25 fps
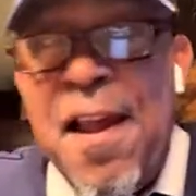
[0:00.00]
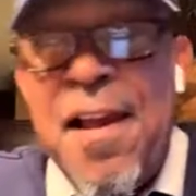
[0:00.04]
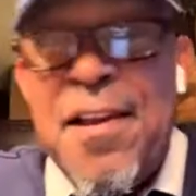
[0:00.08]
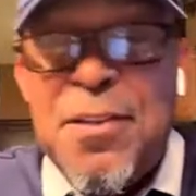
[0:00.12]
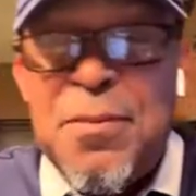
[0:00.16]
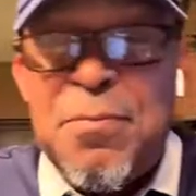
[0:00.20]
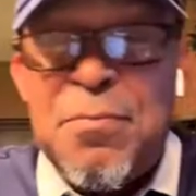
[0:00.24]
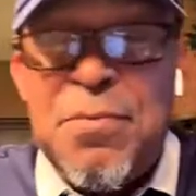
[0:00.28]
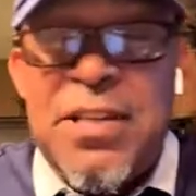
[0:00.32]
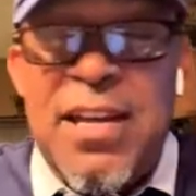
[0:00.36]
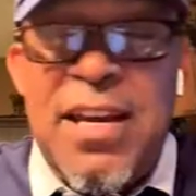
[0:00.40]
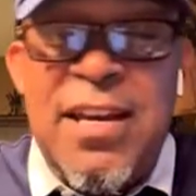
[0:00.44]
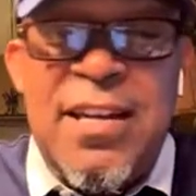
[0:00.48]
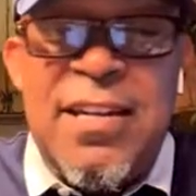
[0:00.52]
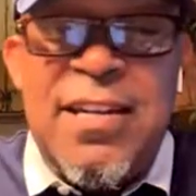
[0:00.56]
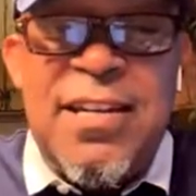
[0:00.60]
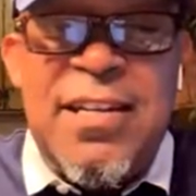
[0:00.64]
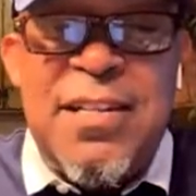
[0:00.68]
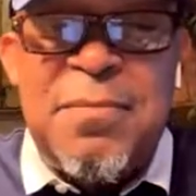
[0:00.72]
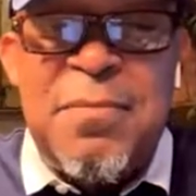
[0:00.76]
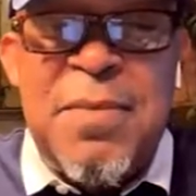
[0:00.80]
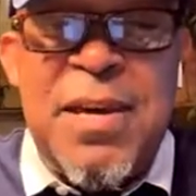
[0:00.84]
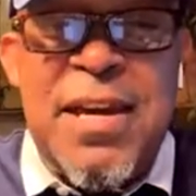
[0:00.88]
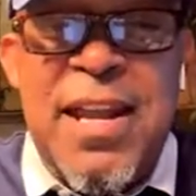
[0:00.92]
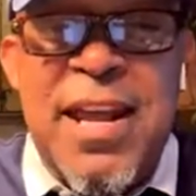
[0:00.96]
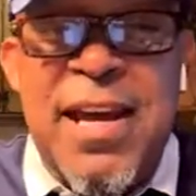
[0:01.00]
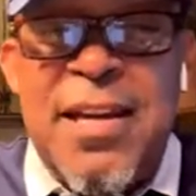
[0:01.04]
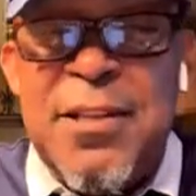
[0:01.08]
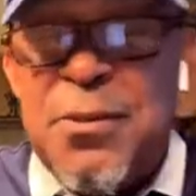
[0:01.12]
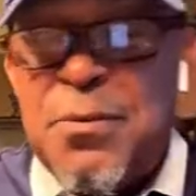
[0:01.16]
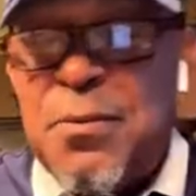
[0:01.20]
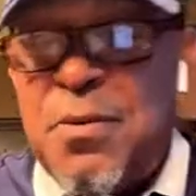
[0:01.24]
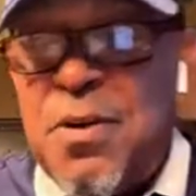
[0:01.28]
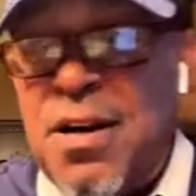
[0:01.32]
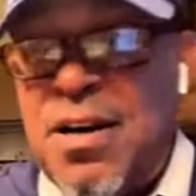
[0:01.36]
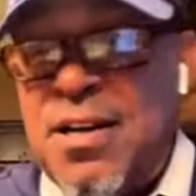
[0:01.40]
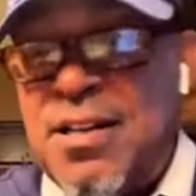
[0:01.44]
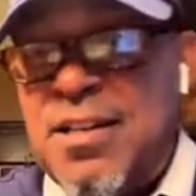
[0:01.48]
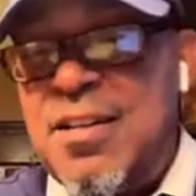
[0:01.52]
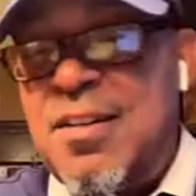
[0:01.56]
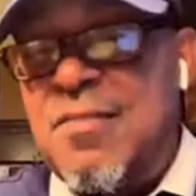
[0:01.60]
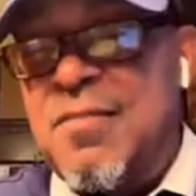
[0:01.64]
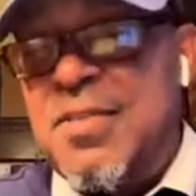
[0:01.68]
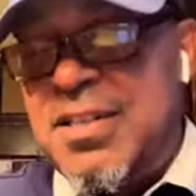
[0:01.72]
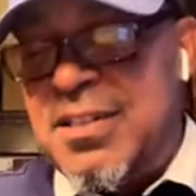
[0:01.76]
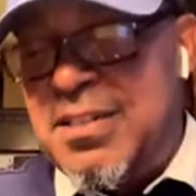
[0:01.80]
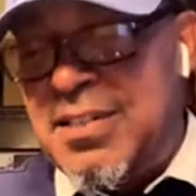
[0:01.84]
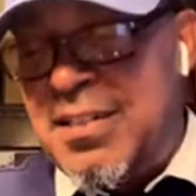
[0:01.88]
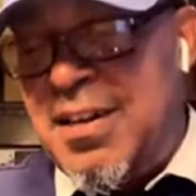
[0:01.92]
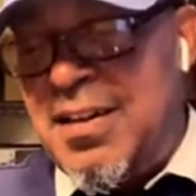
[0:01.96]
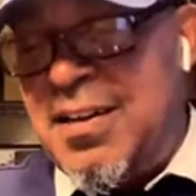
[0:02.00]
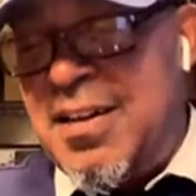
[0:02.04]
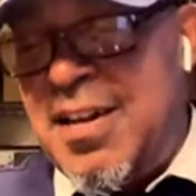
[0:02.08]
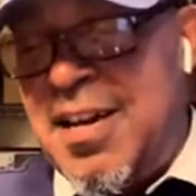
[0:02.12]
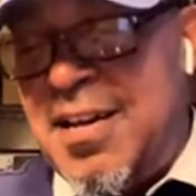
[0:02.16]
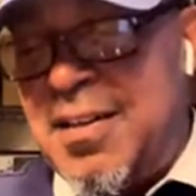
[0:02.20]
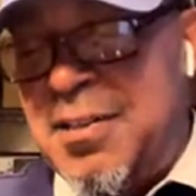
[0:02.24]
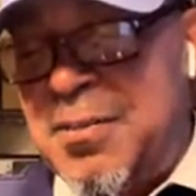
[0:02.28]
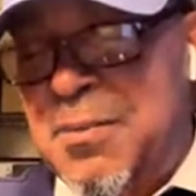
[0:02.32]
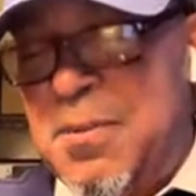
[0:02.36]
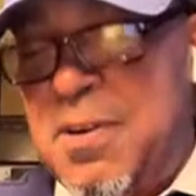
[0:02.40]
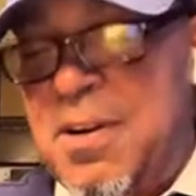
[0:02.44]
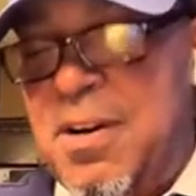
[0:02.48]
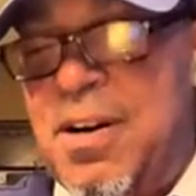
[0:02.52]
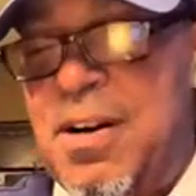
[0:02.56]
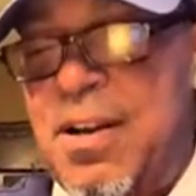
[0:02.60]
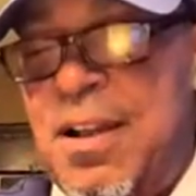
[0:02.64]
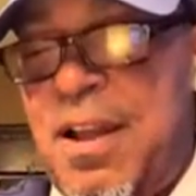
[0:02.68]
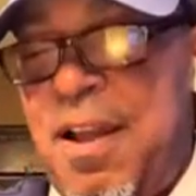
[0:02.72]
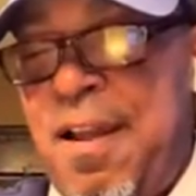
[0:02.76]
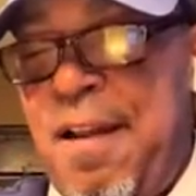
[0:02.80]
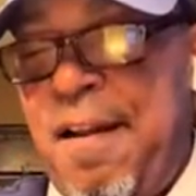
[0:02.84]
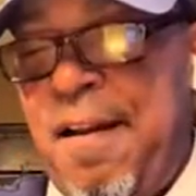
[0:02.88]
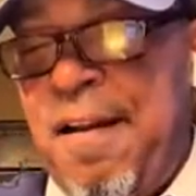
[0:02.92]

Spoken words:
That's what that is. I'm over there talking to Antoine.